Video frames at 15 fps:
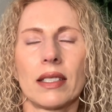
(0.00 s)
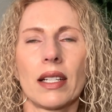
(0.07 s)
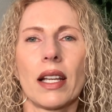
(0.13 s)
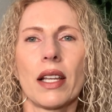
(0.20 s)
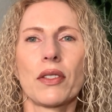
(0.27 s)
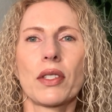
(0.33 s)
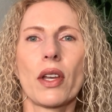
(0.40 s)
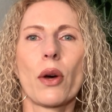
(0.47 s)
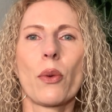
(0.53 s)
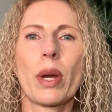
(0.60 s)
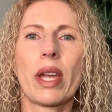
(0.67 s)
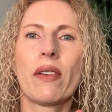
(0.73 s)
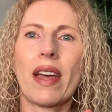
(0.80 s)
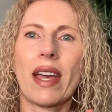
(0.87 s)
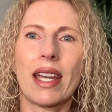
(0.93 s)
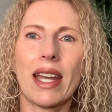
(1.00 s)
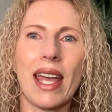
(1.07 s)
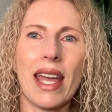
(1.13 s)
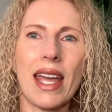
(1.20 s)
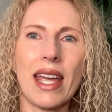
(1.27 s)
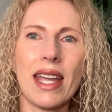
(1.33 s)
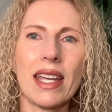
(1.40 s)
So we've had
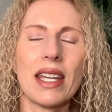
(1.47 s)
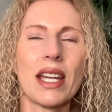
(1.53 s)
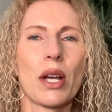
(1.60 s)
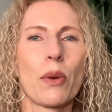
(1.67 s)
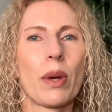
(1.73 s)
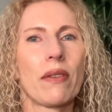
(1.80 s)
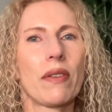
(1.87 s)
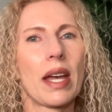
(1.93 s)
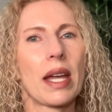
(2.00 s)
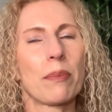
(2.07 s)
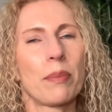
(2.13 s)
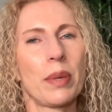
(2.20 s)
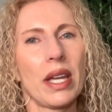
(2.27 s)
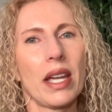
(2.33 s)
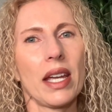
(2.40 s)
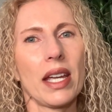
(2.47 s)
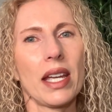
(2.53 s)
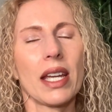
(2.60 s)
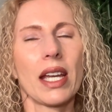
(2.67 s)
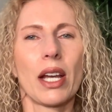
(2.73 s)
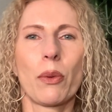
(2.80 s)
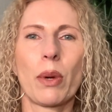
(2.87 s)
A, we've had B,
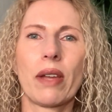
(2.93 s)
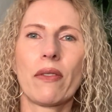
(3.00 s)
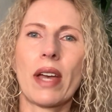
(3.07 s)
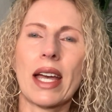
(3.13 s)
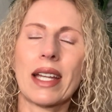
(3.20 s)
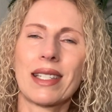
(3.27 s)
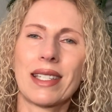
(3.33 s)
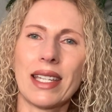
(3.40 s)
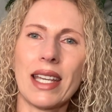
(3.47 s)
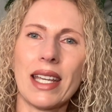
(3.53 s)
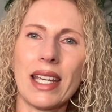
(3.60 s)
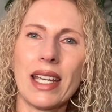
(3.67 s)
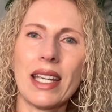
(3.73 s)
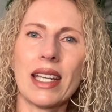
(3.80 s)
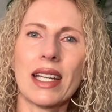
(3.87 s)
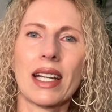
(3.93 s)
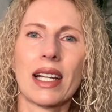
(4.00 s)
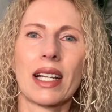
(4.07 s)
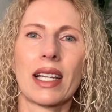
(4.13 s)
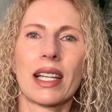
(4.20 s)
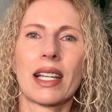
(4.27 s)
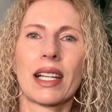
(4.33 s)
we've had D,
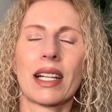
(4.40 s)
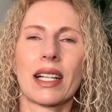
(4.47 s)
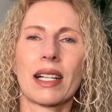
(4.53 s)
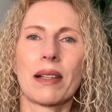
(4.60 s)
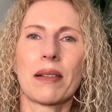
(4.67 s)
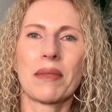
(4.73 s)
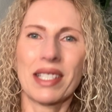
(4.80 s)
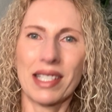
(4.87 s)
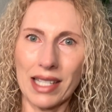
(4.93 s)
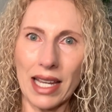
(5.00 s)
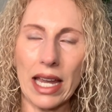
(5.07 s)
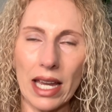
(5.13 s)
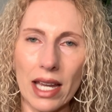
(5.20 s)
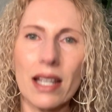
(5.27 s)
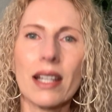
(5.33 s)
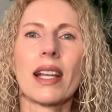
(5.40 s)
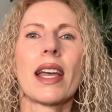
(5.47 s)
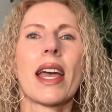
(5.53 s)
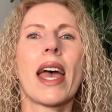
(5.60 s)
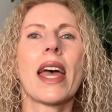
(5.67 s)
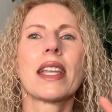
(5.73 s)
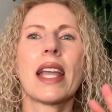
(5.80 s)
C,
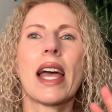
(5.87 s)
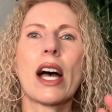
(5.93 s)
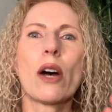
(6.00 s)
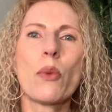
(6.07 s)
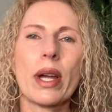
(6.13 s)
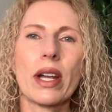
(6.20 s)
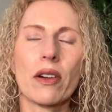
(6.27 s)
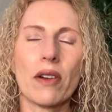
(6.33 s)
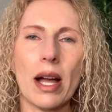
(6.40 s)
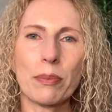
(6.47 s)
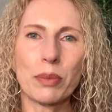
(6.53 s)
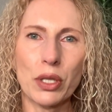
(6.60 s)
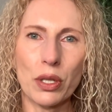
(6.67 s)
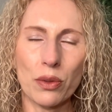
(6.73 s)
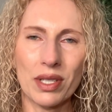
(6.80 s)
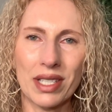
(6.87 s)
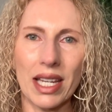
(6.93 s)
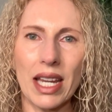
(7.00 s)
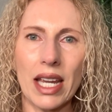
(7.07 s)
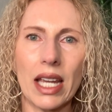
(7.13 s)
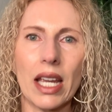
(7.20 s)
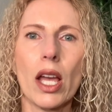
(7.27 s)
and now we are up to
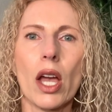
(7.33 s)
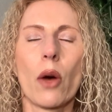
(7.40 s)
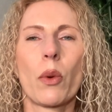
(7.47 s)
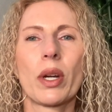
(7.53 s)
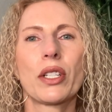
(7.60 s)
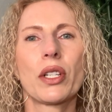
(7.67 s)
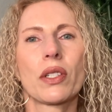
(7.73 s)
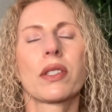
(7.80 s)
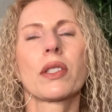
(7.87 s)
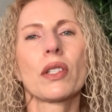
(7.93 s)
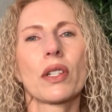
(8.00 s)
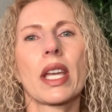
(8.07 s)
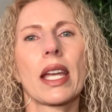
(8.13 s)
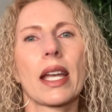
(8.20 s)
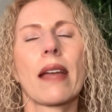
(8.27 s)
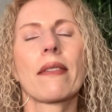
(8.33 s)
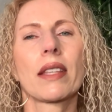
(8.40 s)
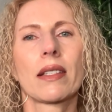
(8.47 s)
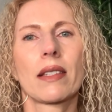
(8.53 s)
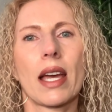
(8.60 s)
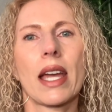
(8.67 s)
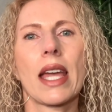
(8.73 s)
D, which is looking at the
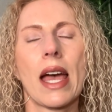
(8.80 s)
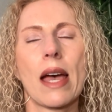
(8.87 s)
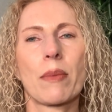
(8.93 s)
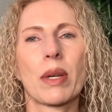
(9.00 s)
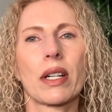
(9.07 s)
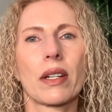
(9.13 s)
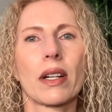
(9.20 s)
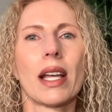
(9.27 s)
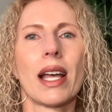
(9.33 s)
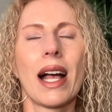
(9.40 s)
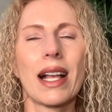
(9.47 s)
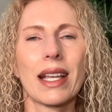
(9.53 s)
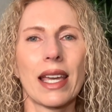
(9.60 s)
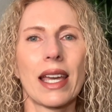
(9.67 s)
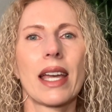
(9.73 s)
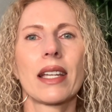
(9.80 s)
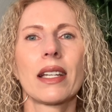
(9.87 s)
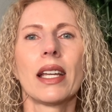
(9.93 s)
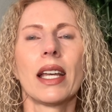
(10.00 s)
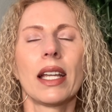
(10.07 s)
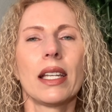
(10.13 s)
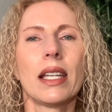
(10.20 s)
diameter. Again,
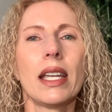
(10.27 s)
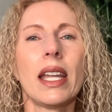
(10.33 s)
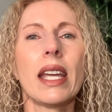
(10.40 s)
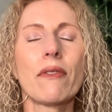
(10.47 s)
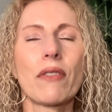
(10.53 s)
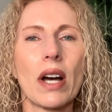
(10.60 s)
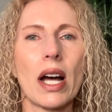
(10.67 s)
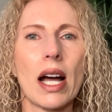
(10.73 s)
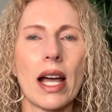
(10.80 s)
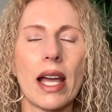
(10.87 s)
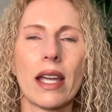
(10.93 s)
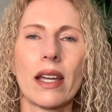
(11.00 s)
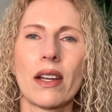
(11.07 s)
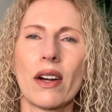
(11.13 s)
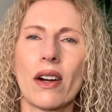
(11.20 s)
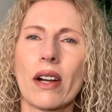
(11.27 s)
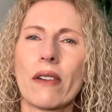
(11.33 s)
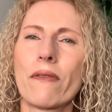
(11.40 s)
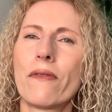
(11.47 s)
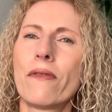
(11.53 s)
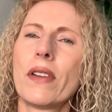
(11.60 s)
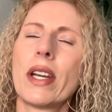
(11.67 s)
nevi are
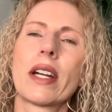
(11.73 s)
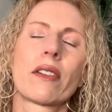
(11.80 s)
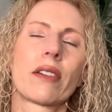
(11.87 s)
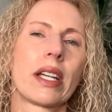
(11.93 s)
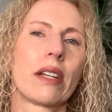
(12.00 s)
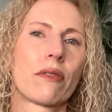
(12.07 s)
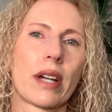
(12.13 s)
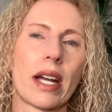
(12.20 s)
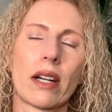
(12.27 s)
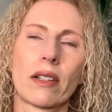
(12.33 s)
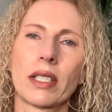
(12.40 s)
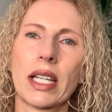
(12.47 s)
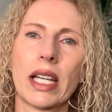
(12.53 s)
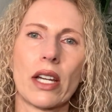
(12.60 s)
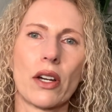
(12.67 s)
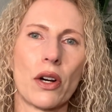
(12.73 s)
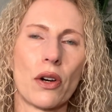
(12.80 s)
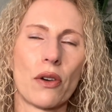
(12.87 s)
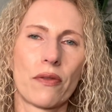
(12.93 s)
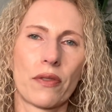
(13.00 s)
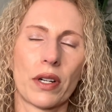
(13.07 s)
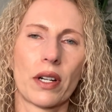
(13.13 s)
very rarely
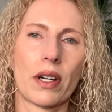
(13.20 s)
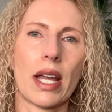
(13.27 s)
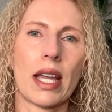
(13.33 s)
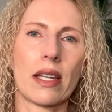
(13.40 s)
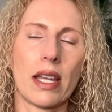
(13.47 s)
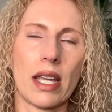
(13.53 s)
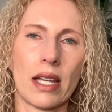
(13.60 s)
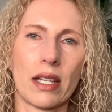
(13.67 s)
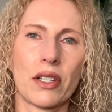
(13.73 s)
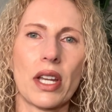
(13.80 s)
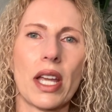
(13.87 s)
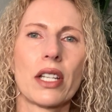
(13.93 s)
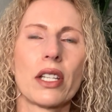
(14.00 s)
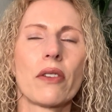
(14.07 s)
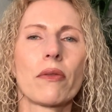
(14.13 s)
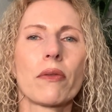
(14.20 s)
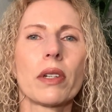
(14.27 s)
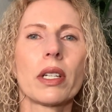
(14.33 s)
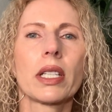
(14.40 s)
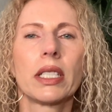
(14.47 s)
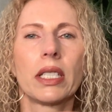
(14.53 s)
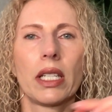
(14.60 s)
over an inch, and you
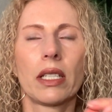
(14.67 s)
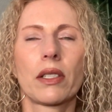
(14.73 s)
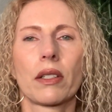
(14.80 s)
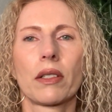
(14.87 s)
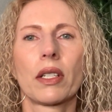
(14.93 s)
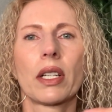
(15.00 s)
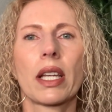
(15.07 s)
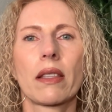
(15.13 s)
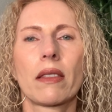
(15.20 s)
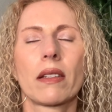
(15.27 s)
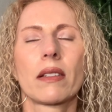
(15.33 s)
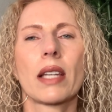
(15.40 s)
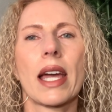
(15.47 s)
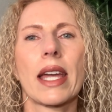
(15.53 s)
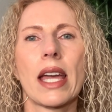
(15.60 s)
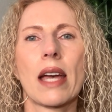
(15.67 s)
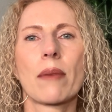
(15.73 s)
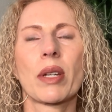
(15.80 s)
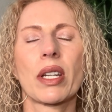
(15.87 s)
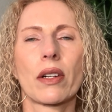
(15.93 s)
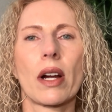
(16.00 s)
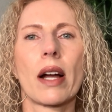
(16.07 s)
really need to look at the
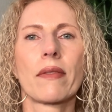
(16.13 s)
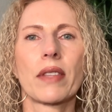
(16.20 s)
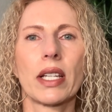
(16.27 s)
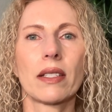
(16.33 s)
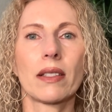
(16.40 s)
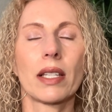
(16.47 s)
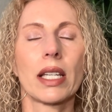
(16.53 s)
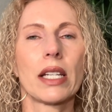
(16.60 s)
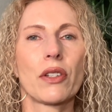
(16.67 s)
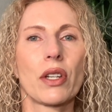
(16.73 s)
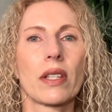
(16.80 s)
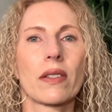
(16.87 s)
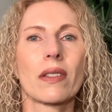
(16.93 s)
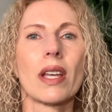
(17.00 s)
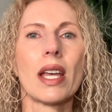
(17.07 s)
diameter of these lesions.